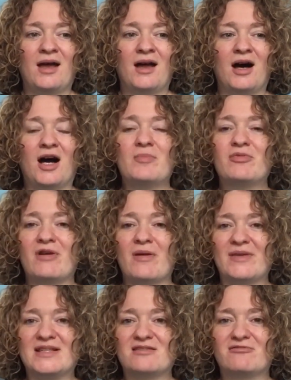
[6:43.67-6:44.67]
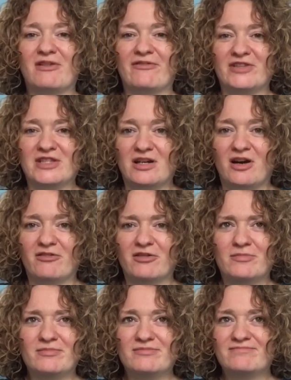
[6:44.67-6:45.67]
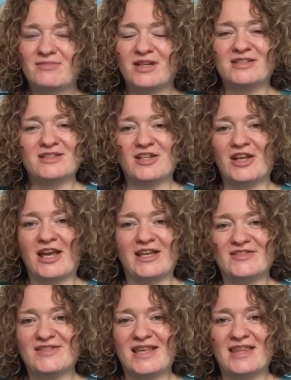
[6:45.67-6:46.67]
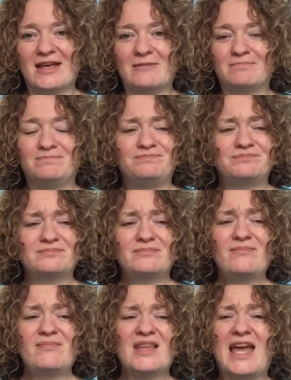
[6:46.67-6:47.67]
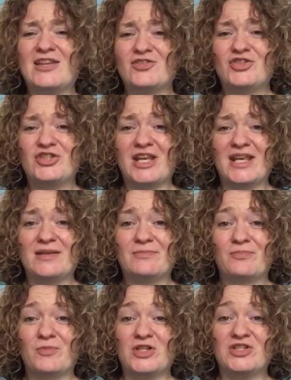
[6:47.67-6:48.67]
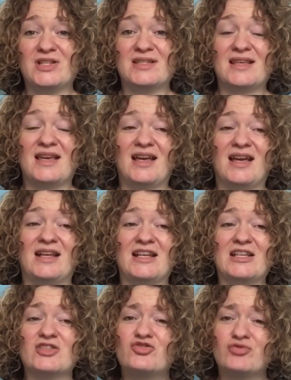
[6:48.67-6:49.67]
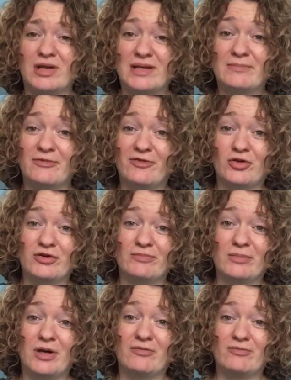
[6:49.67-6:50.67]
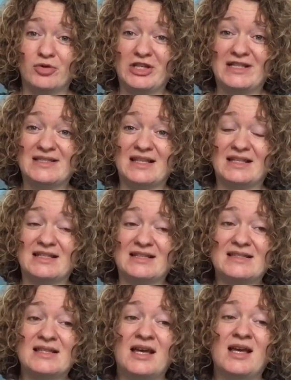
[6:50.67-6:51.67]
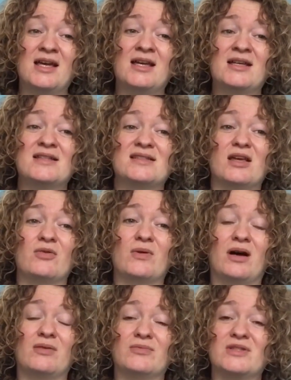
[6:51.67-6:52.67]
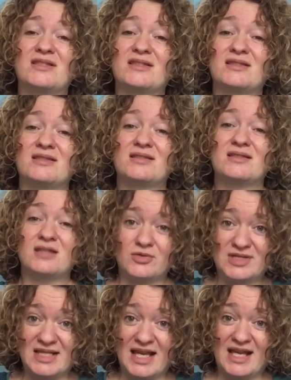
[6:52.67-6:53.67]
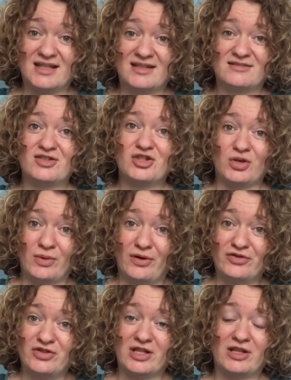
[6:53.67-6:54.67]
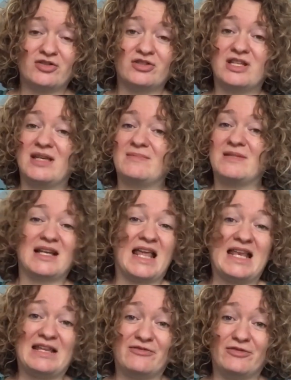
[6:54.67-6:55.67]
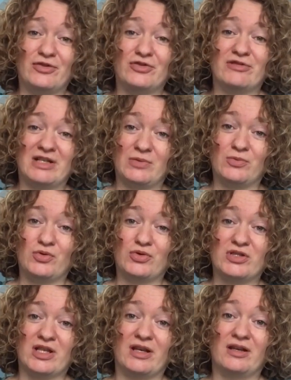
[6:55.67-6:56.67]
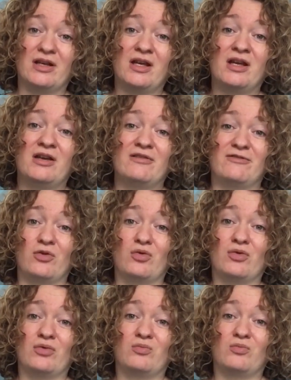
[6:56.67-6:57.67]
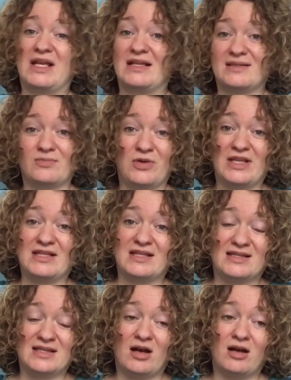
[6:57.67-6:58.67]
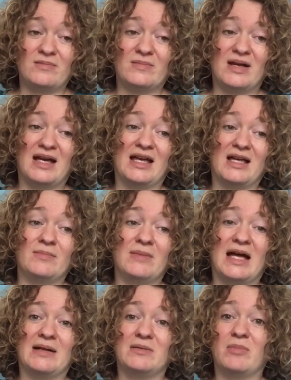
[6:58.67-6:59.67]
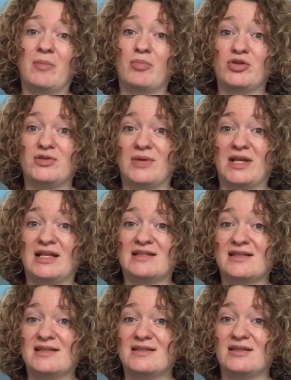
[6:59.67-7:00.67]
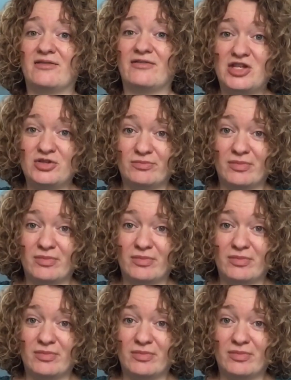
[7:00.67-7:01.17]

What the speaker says: hyperemesis gravidarum. I don't know how you say that. HG, which is an extreme form of morning sickness. So I was so sick so often I couldn't keep down any food or any water for weeks and weeks at a time, and my body went into starvation